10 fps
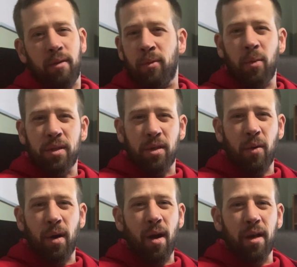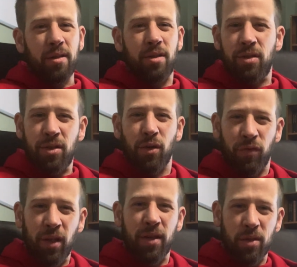Well, what's going on? You still
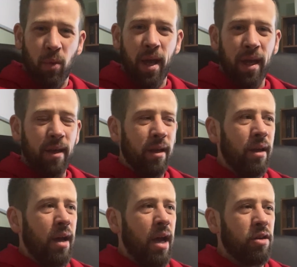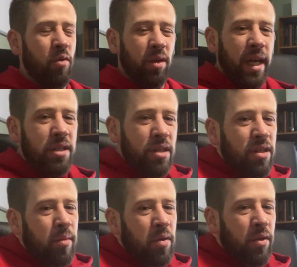feel this way, and your
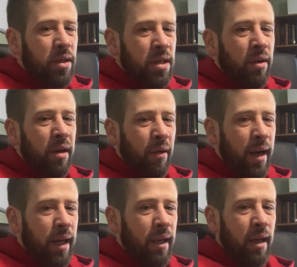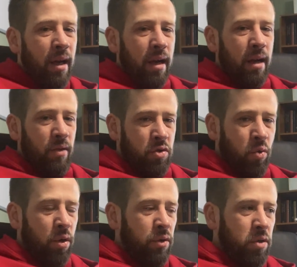relationships are deteriorating, and this
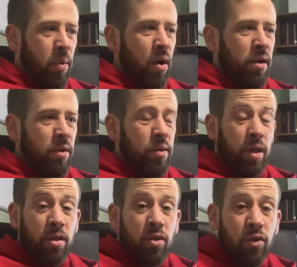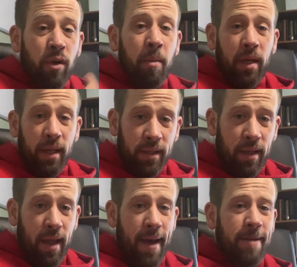worthless part of you is contributing to
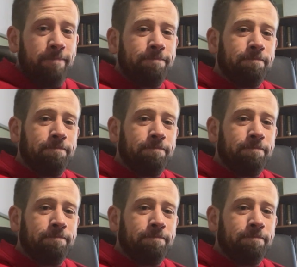that.